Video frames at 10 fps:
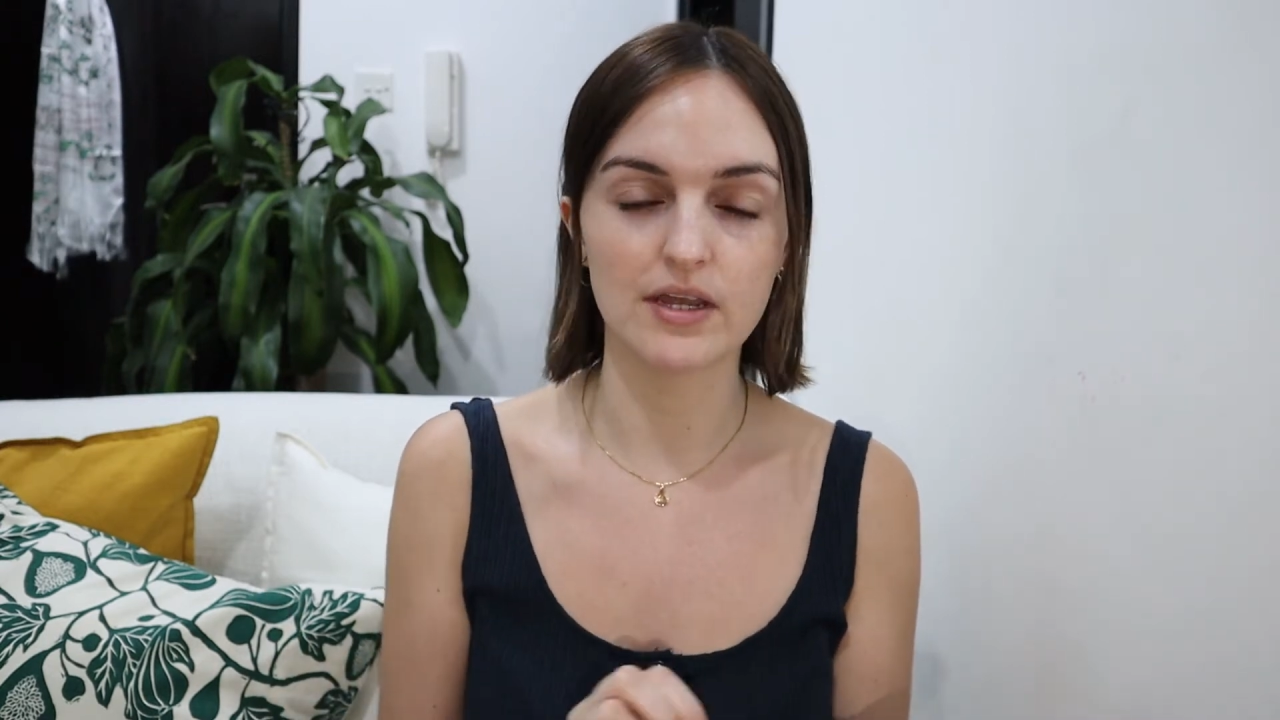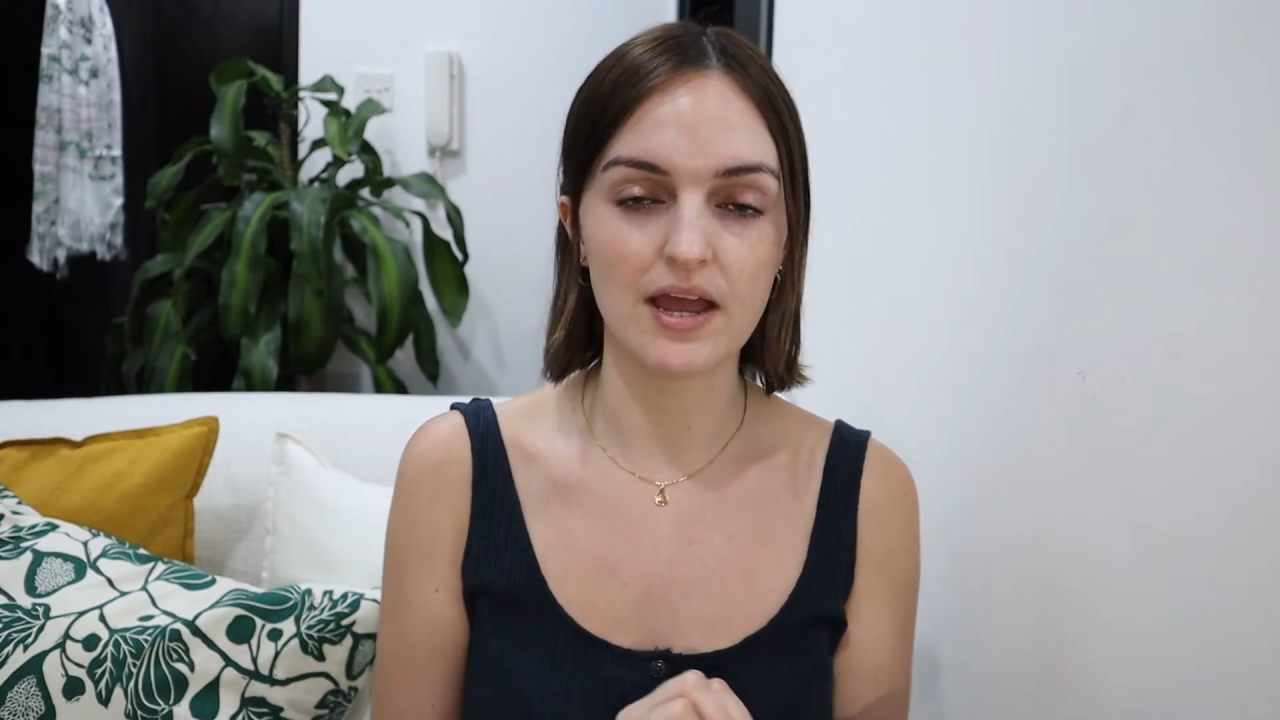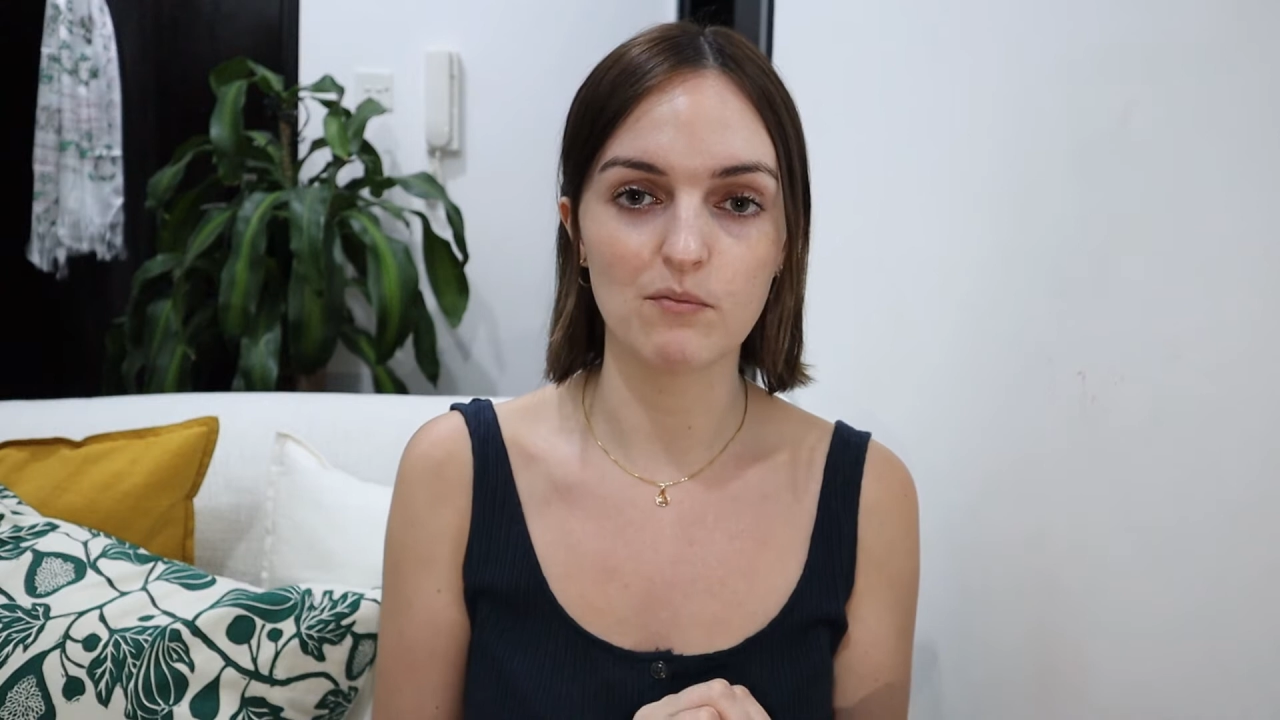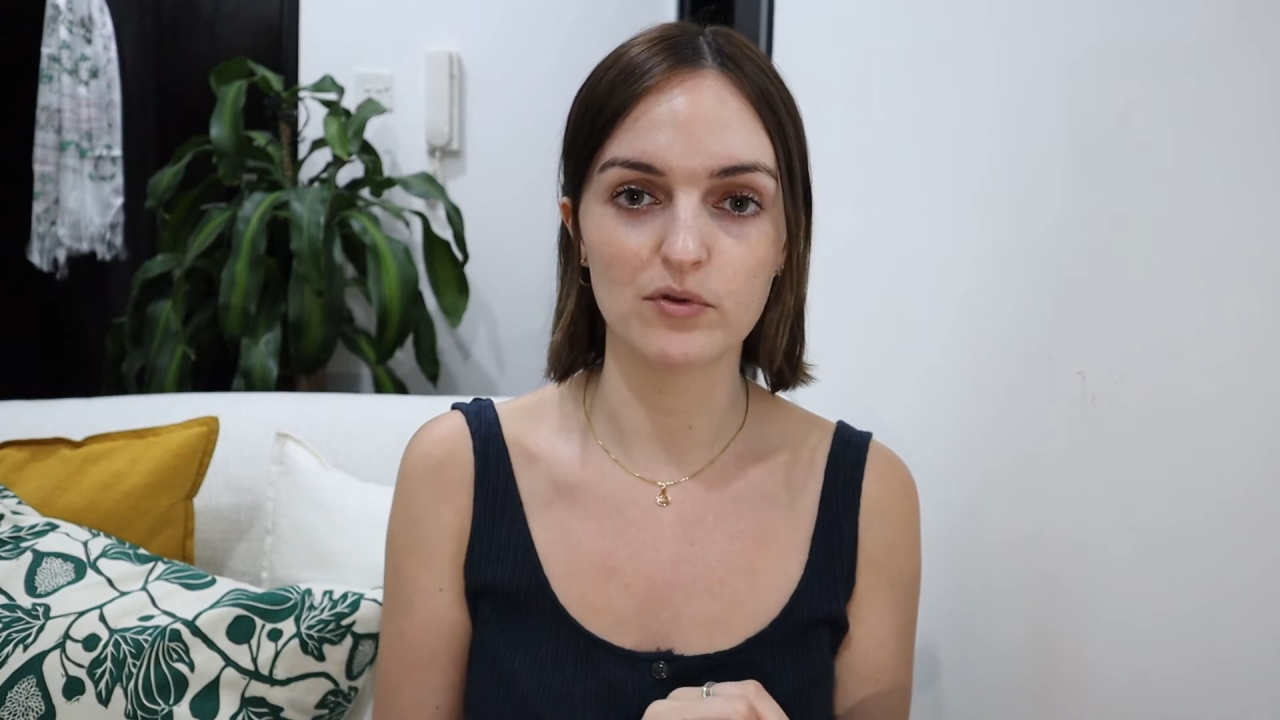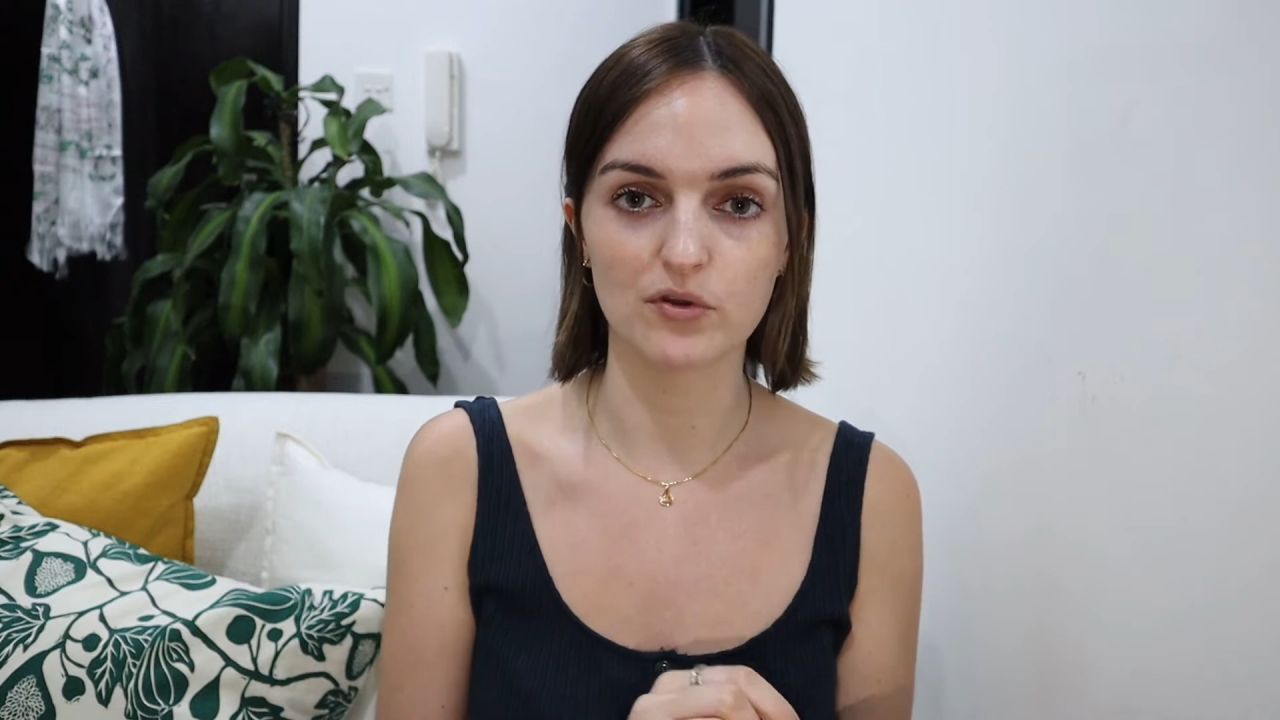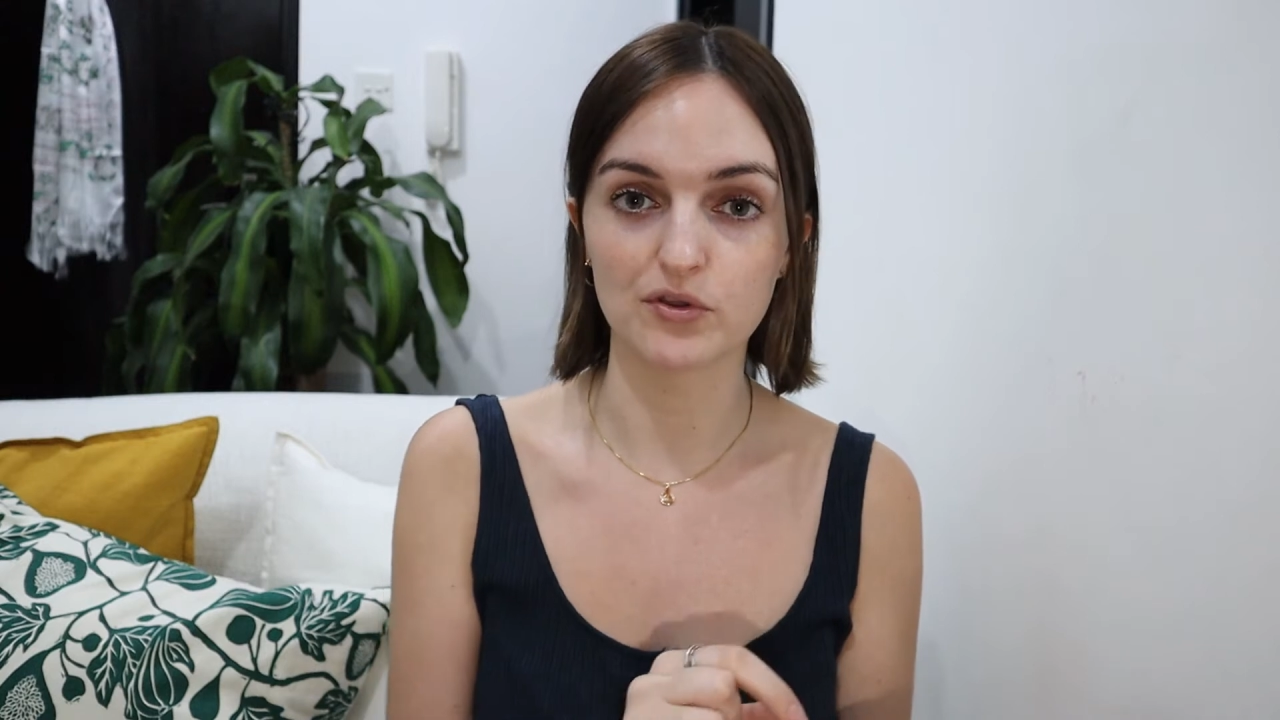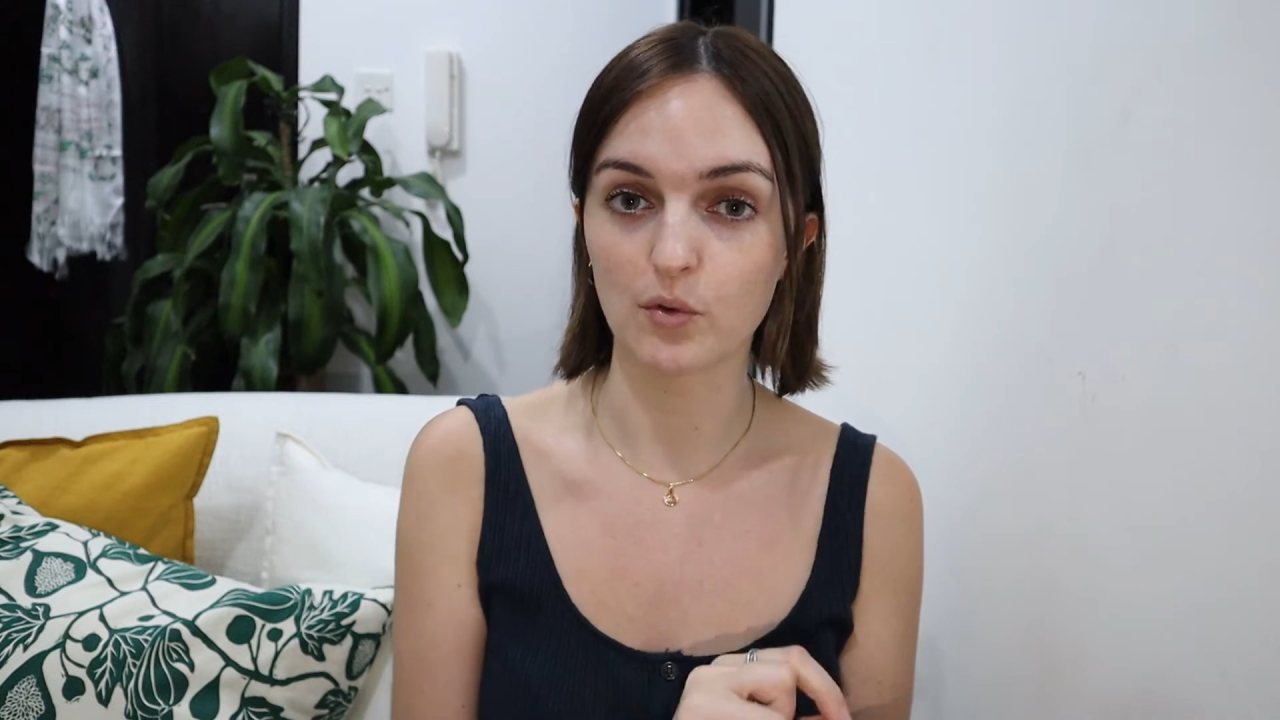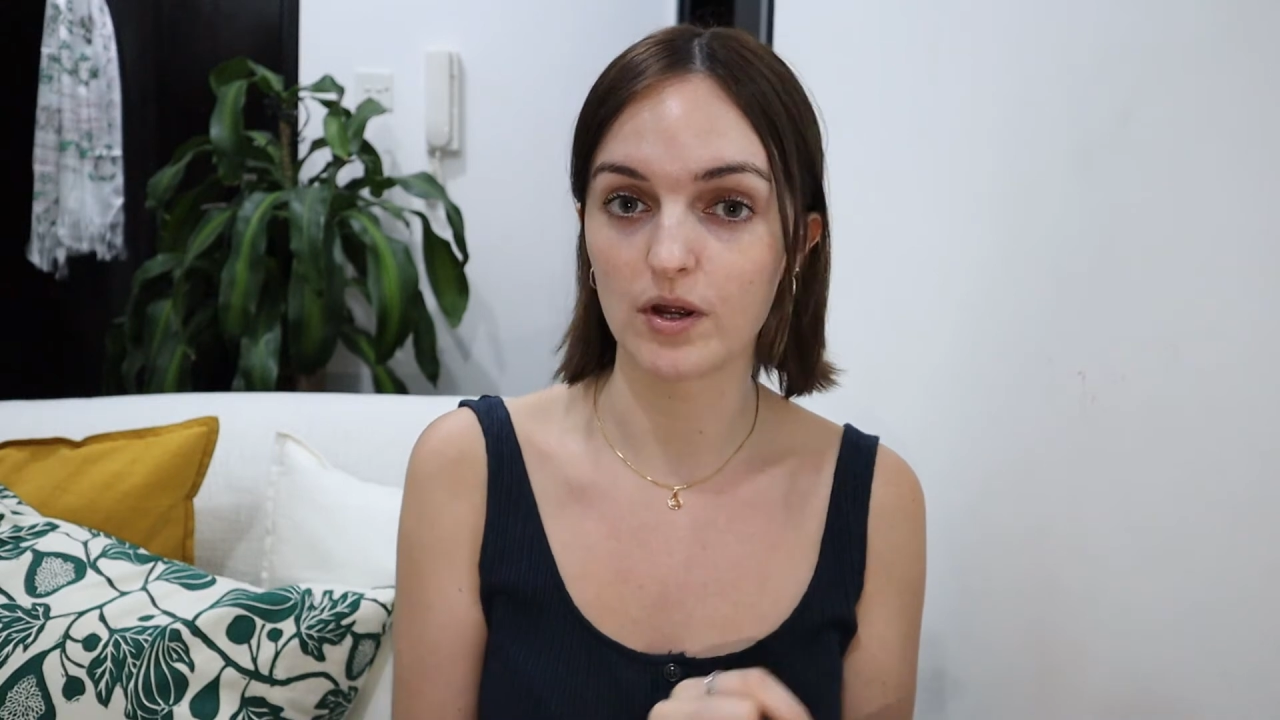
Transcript: them with all the